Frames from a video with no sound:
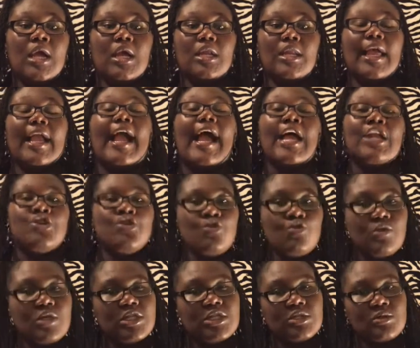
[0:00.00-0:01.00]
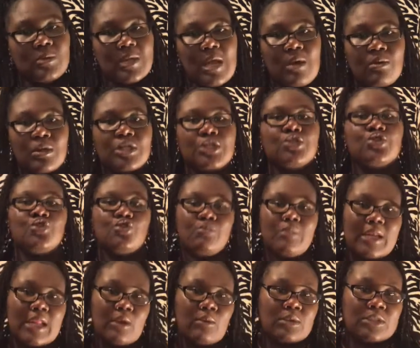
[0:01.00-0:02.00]
like, I knew this is what I wanted to do,
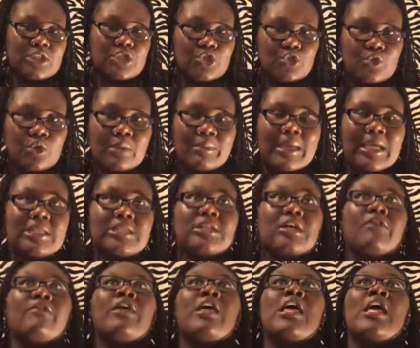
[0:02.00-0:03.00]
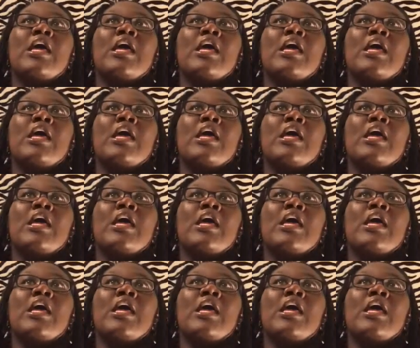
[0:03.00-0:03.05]
but I wasn't sure myself.